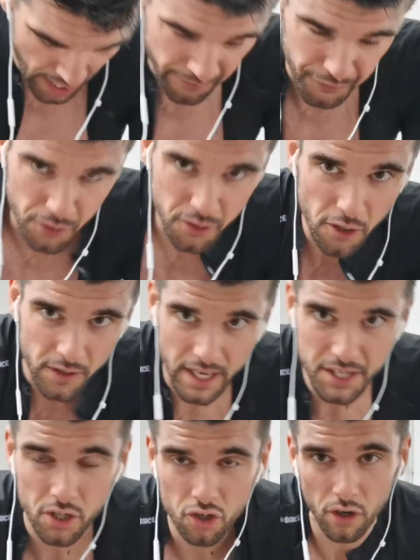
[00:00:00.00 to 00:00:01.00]
if you do
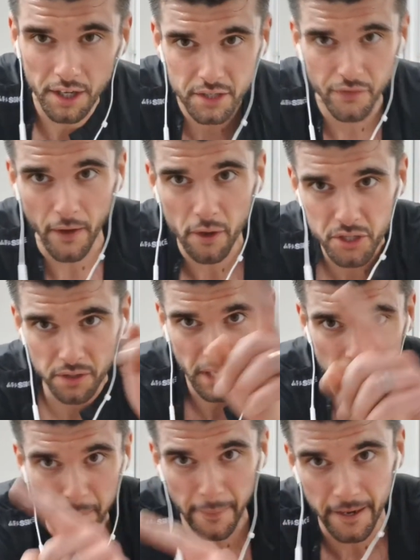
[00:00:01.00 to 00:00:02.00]
this and try to focus on
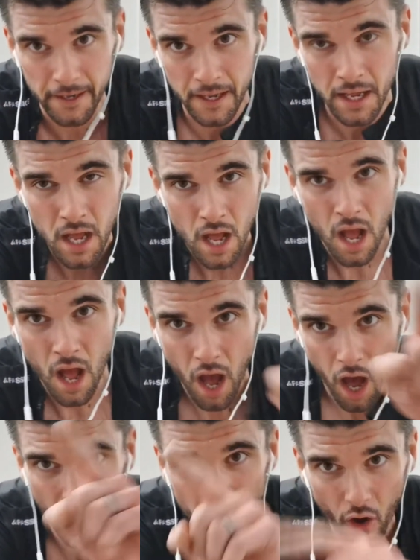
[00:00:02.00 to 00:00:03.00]
keeping
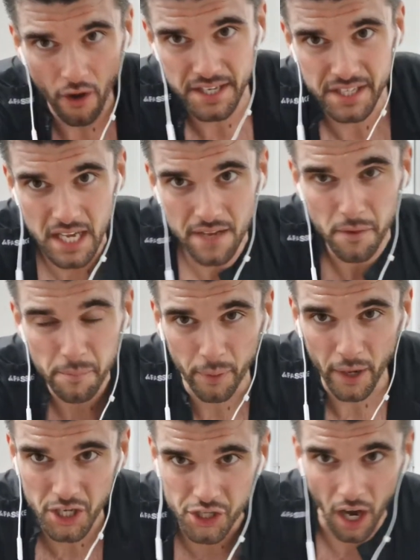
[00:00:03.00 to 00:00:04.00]
a nice even
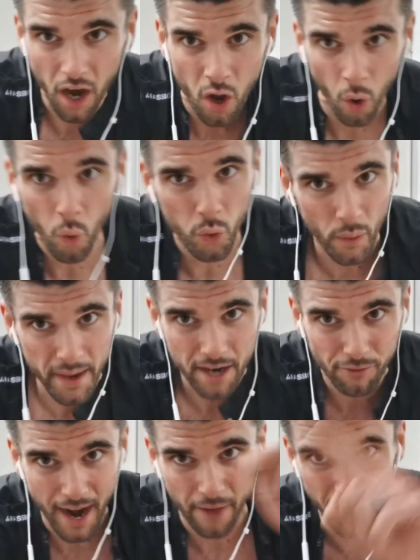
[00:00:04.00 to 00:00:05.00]
pressure all the way
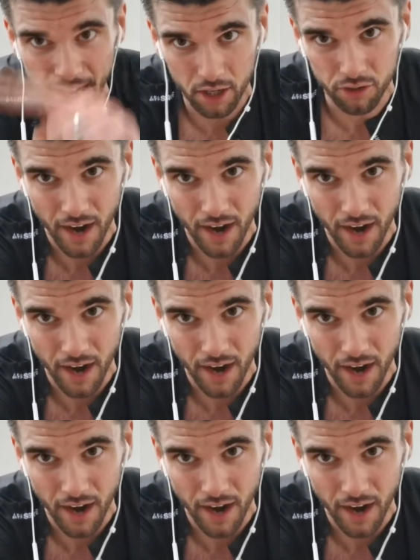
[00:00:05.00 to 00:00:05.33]
around that